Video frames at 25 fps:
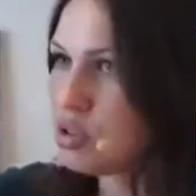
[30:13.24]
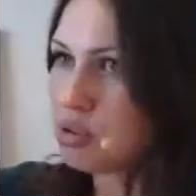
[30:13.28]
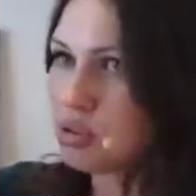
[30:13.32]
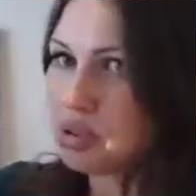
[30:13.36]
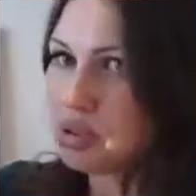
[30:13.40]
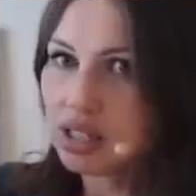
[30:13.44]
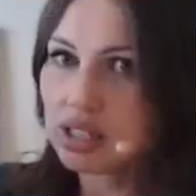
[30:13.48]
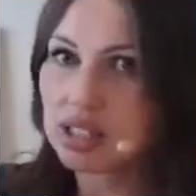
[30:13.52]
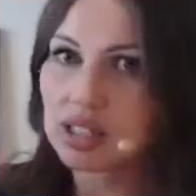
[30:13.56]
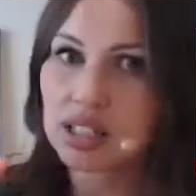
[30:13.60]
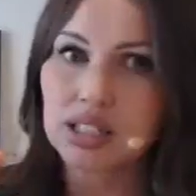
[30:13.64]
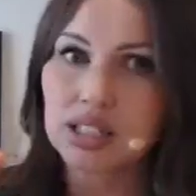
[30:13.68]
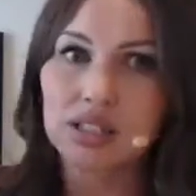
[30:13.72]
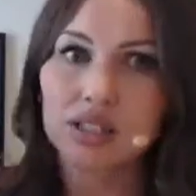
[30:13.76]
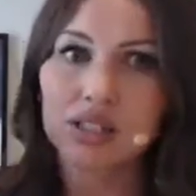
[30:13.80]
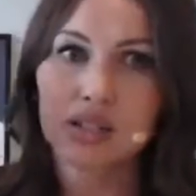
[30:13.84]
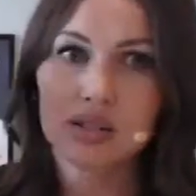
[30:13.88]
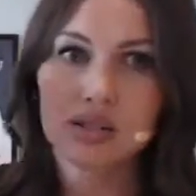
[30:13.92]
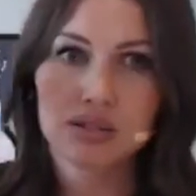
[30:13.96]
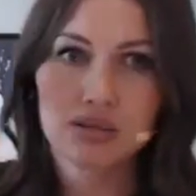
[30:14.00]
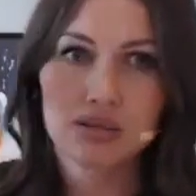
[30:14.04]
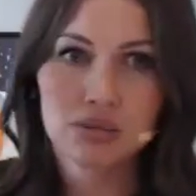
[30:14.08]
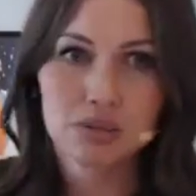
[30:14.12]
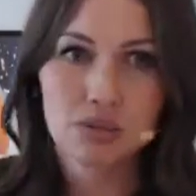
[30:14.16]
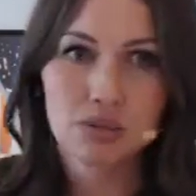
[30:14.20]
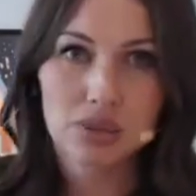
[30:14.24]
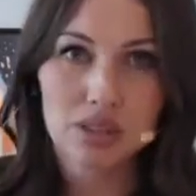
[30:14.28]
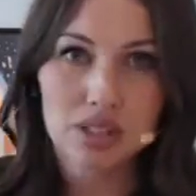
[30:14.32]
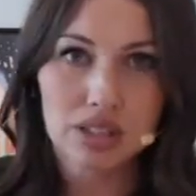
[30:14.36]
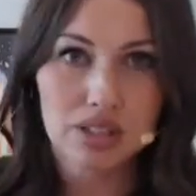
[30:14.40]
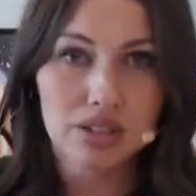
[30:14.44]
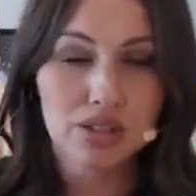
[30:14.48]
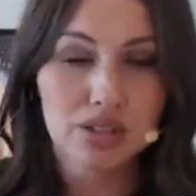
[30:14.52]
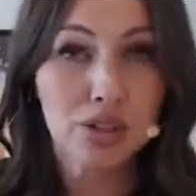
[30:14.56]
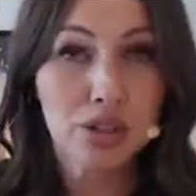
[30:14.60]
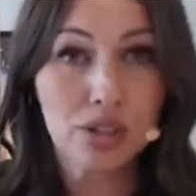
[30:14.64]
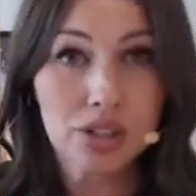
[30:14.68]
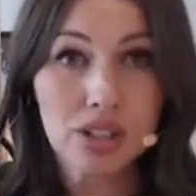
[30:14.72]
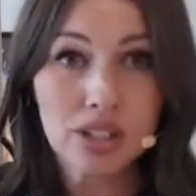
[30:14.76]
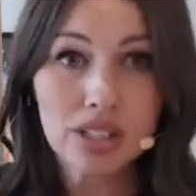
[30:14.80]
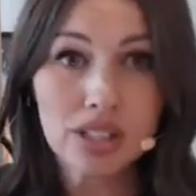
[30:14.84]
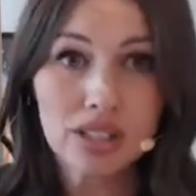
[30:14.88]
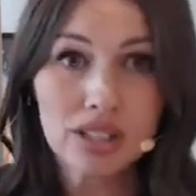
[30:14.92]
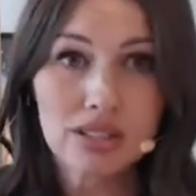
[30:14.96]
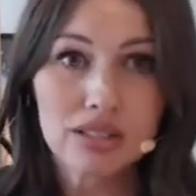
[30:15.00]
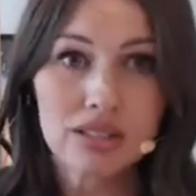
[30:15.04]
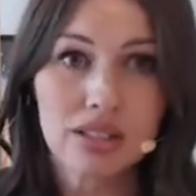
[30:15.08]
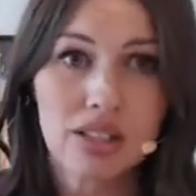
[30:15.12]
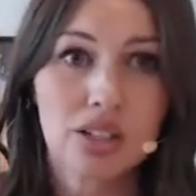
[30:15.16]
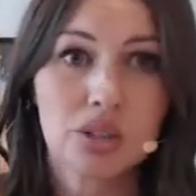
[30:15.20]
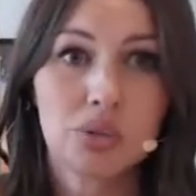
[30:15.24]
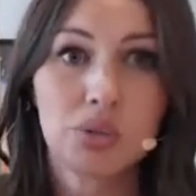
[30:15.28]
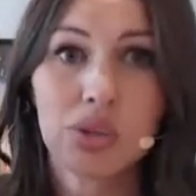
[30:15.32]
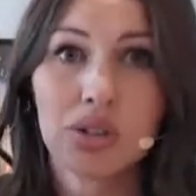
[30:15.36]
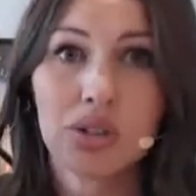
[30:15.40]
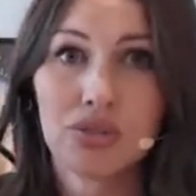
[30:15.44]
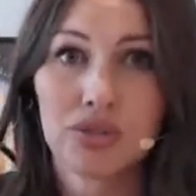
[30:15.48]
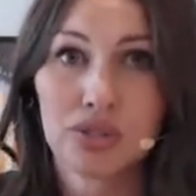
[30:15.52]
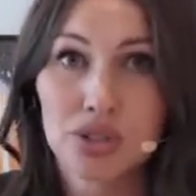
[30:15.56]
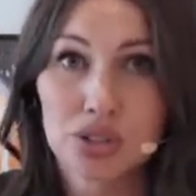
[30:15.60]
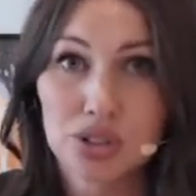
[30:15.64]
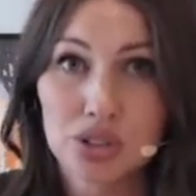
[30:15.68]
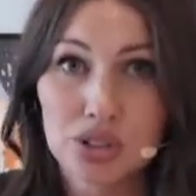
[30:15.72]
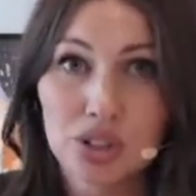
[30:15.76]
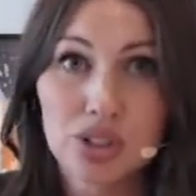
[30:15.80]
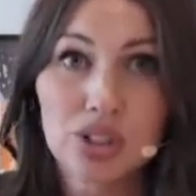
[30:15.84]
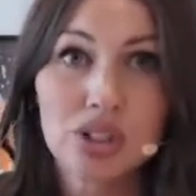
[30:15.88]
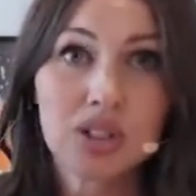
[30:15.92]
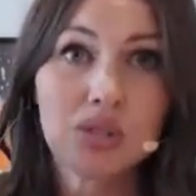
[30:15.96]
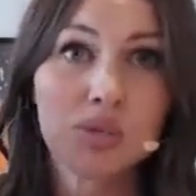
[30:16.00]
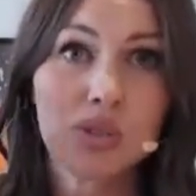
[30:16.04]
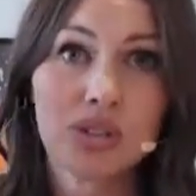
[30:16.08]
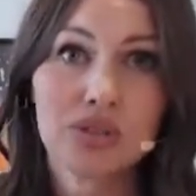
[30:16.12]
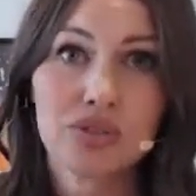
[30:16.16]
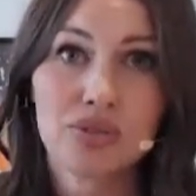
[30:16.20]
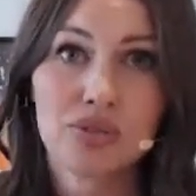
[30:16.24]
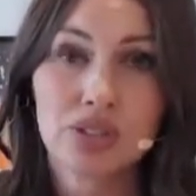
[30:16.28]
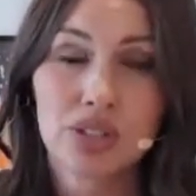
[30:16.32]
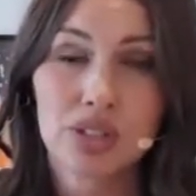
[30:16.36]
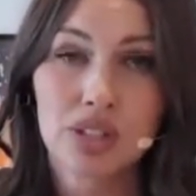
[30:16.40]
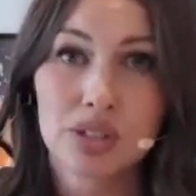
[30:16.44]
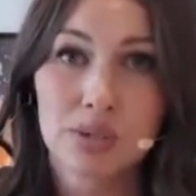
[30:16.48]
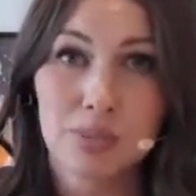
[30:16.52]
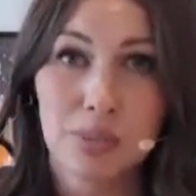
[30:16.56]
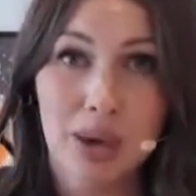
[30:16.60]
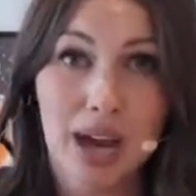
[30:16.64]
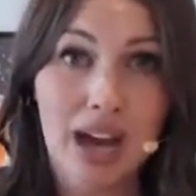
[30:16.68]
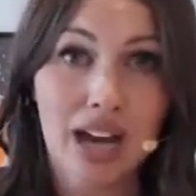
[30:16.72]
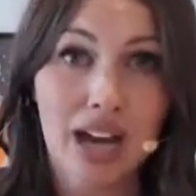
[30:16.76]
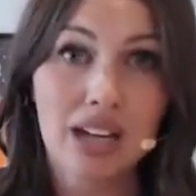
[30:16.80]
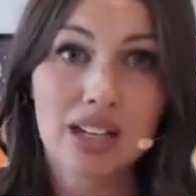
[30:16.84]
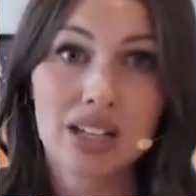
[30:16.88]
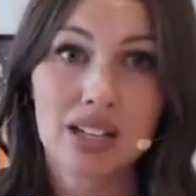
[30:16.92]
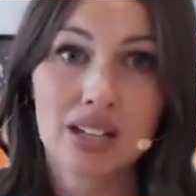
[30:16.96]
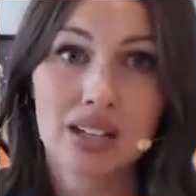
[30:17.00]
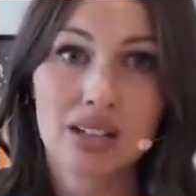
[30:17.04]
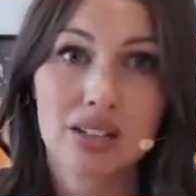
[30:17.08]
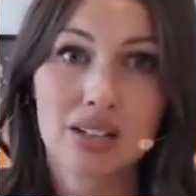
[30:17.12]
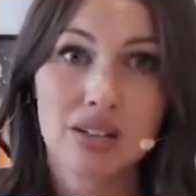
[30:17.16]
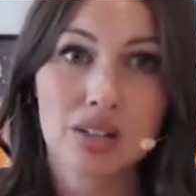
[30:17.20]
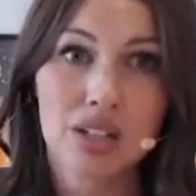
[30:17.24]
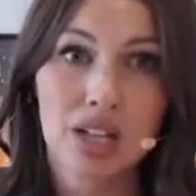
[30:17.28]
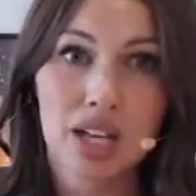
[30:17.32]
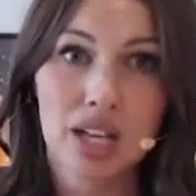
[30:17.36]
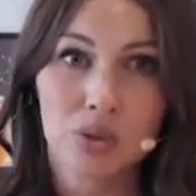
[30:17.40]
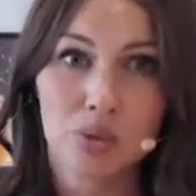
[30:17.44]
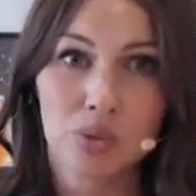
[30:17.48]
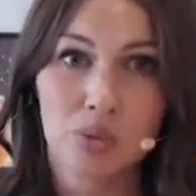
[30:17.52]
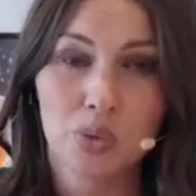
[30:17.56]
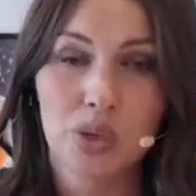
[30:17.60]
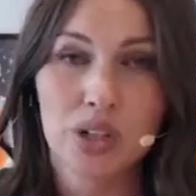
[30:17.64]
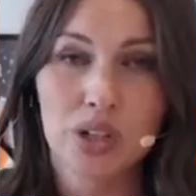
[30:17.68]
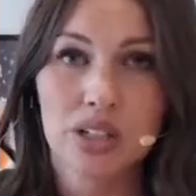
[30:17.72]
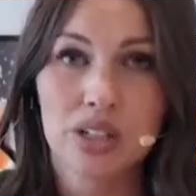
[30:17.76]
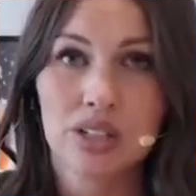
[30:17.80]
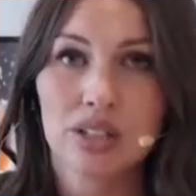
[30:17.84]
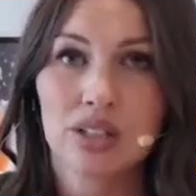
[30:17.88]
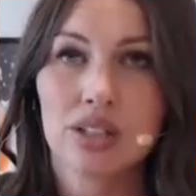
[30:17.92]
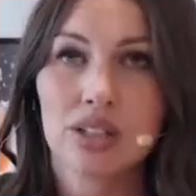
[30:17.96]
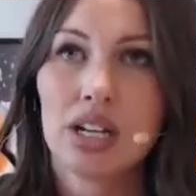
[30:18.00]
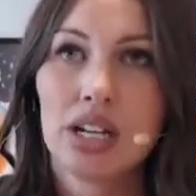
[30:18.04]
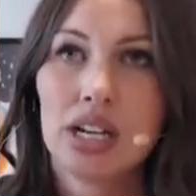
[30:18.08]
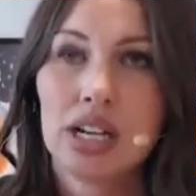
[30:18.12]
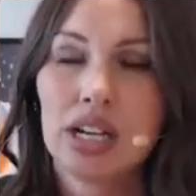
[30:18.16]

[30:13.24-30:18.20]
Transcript: three things: what's good, what feels good, what feels bad, and where,